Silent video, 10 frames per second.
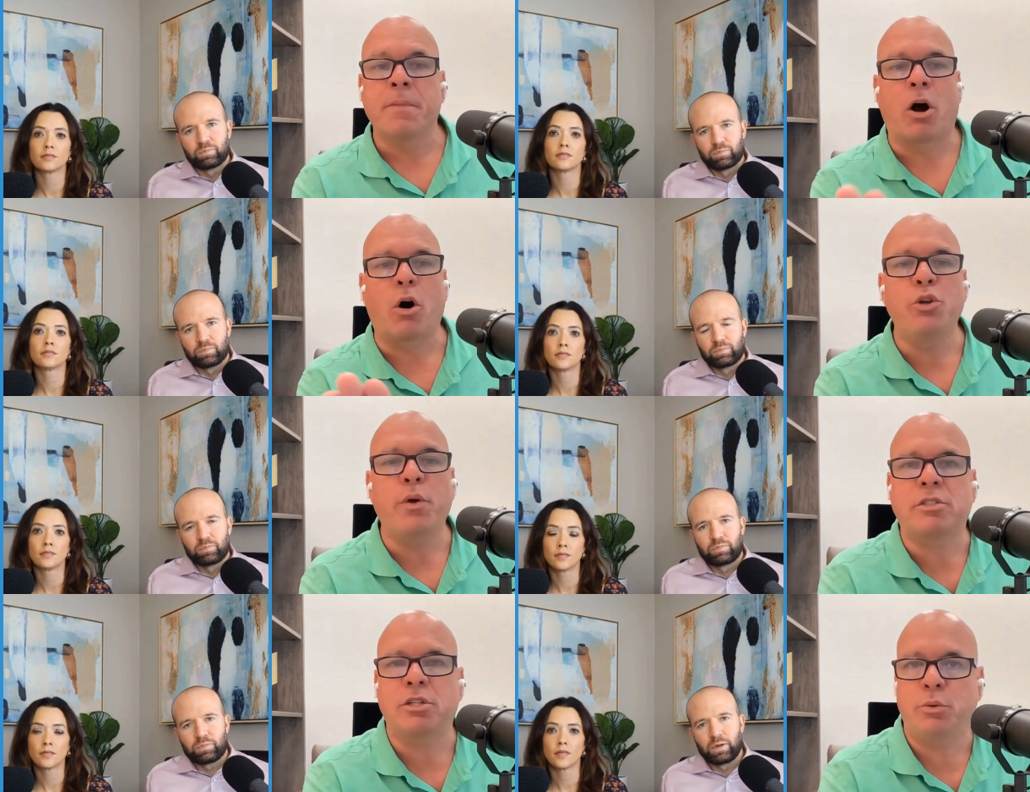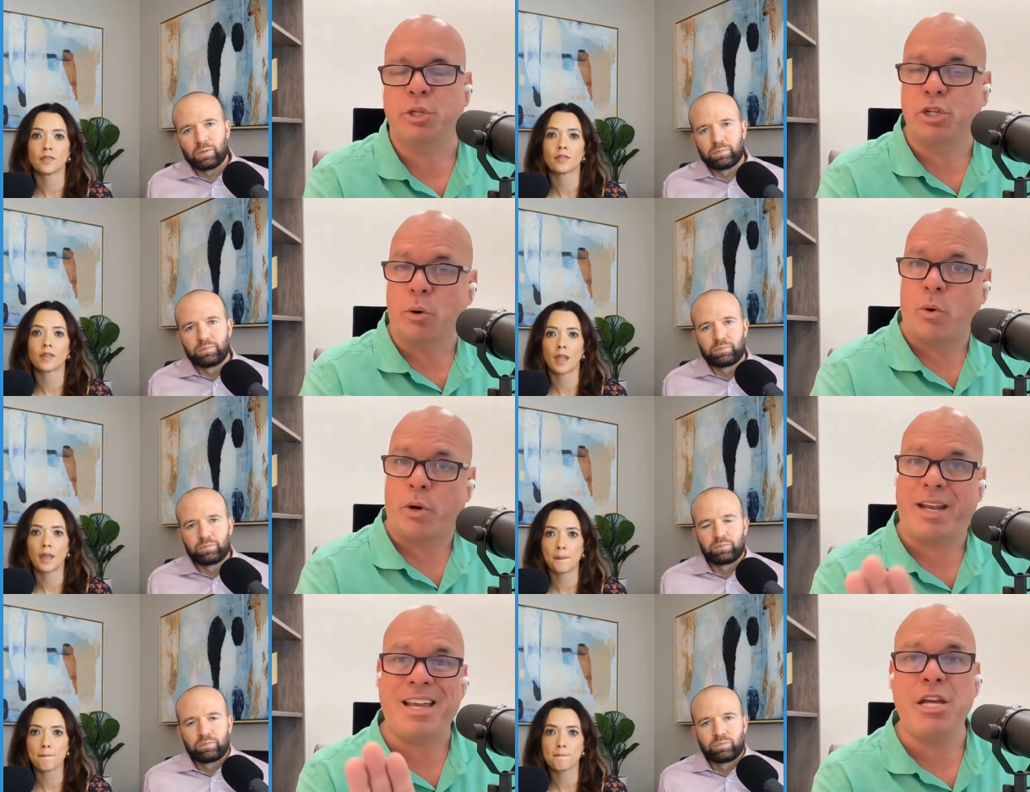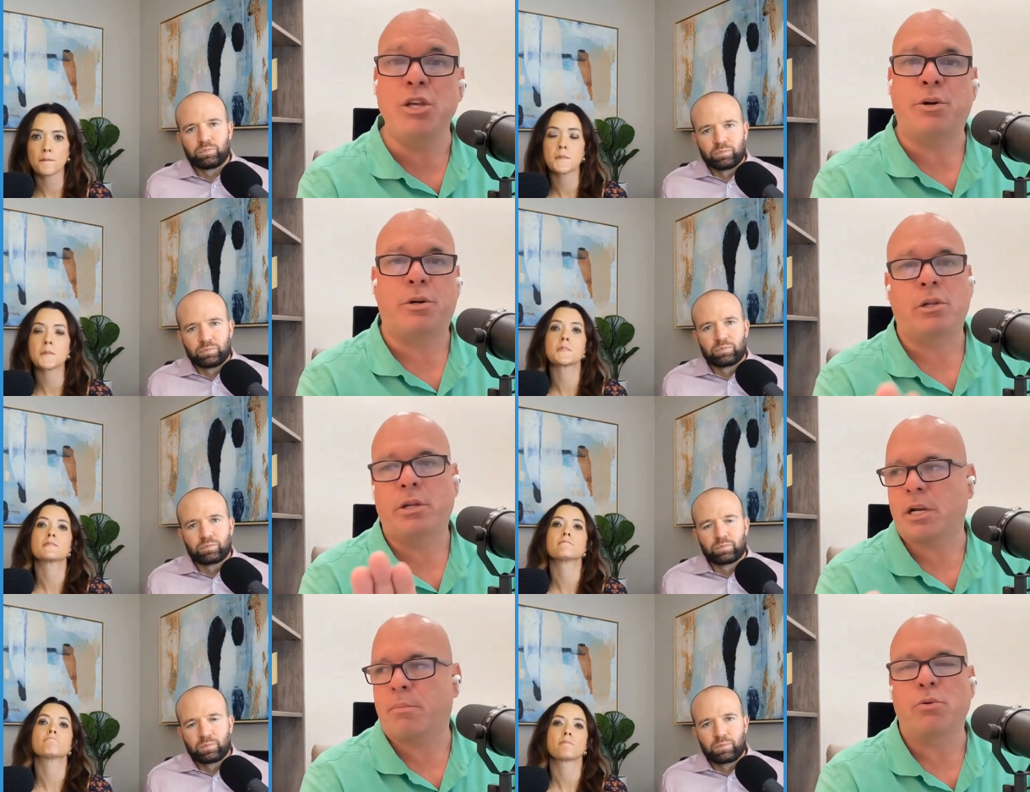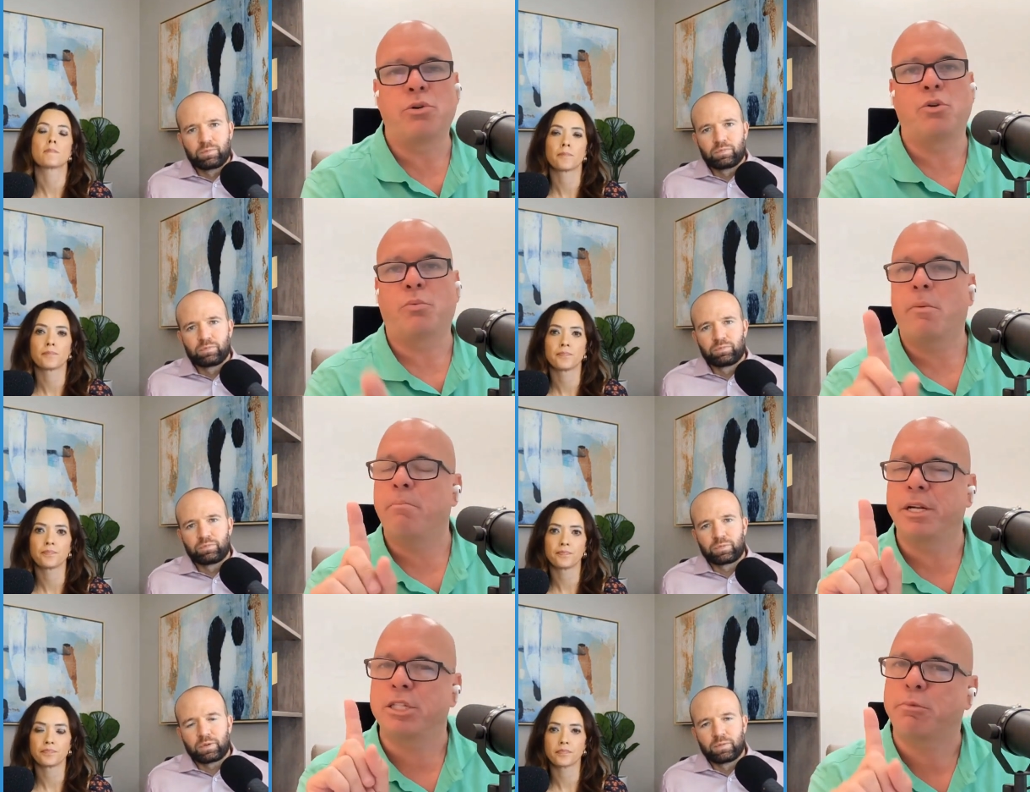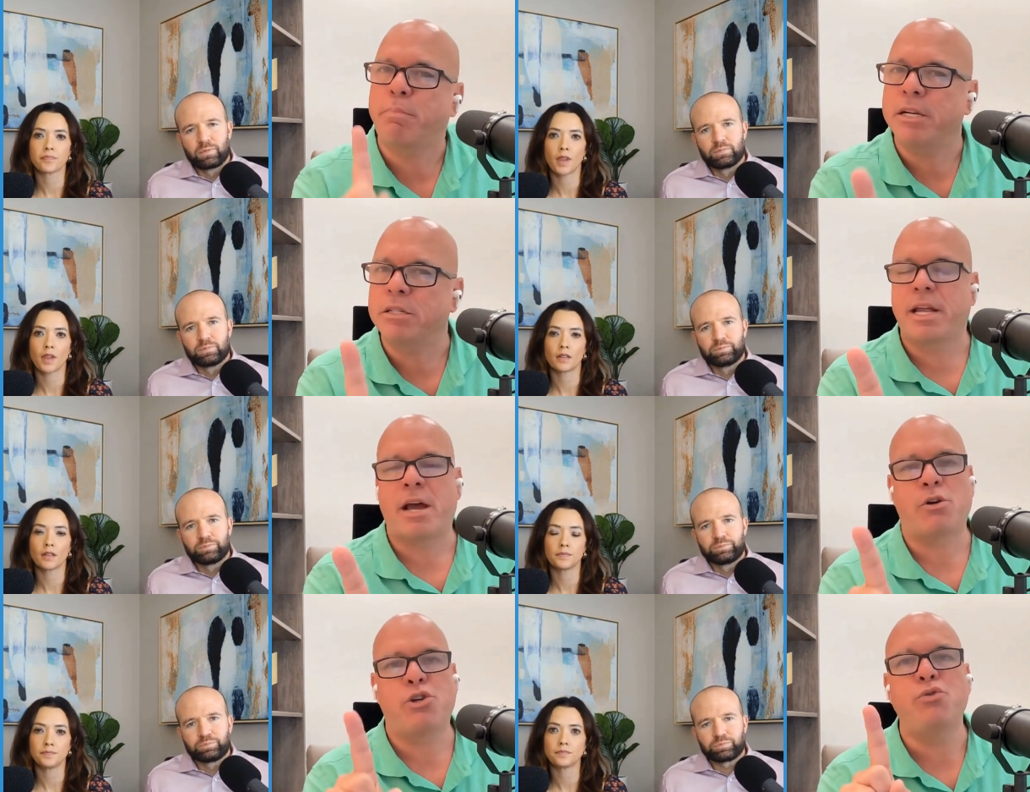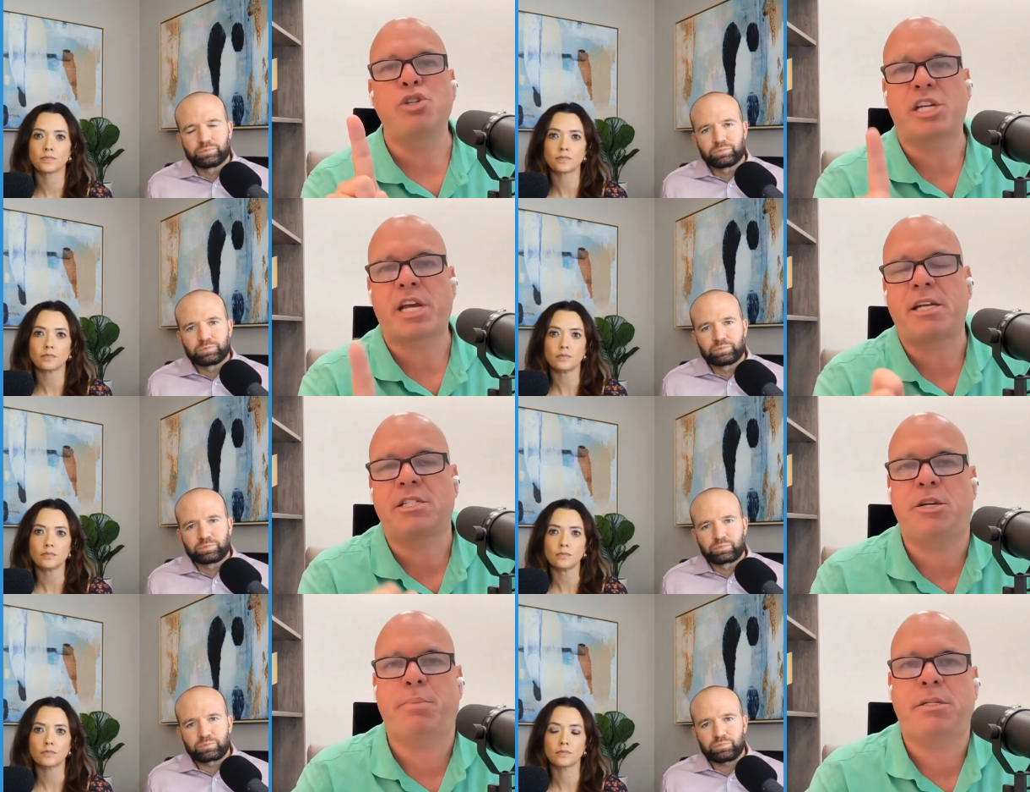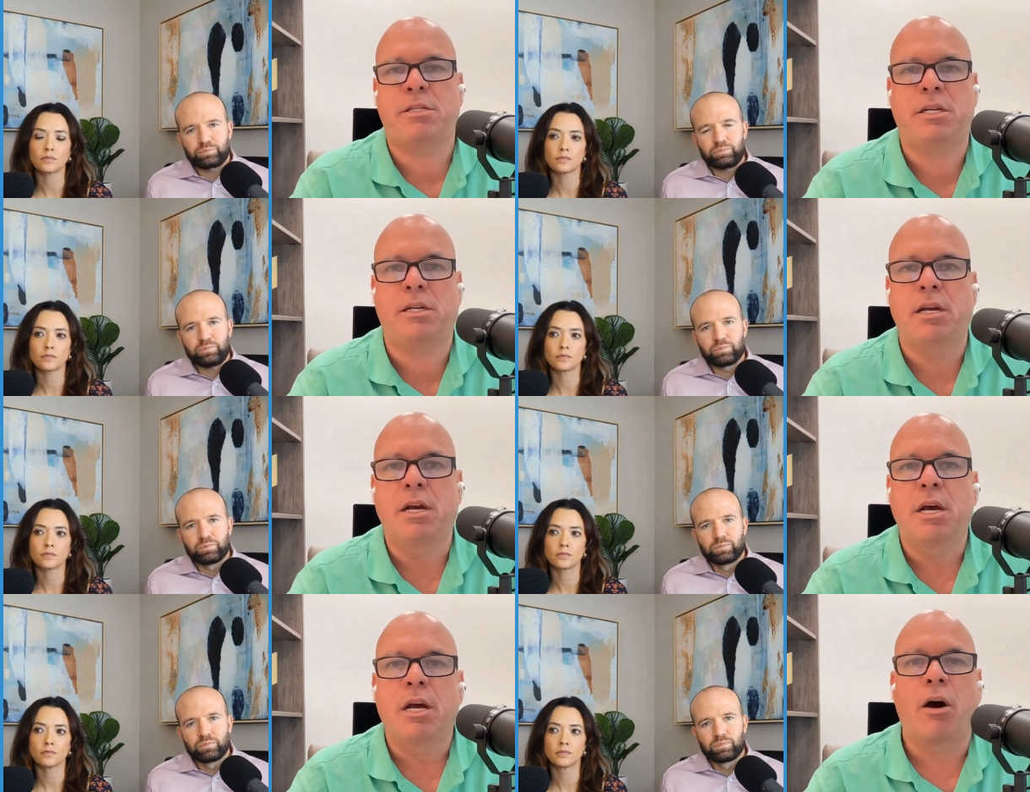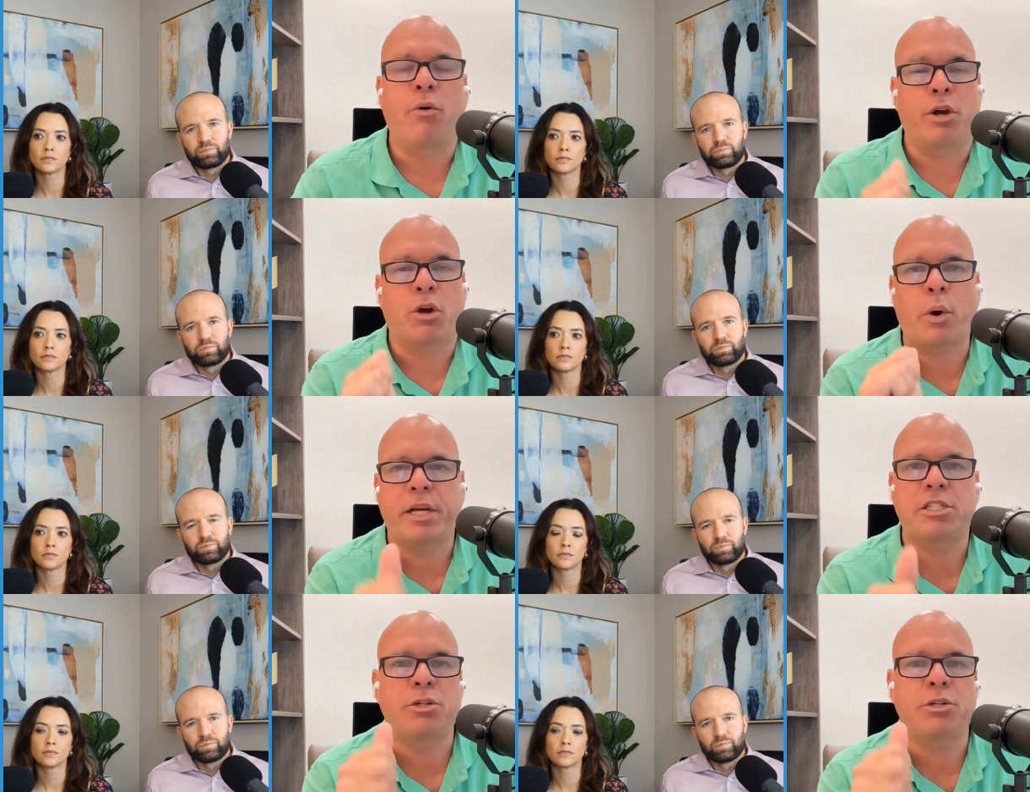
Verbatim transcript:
Speaker 1: all you have to do is go on and either look it up on google but especially now use chat gpt on the question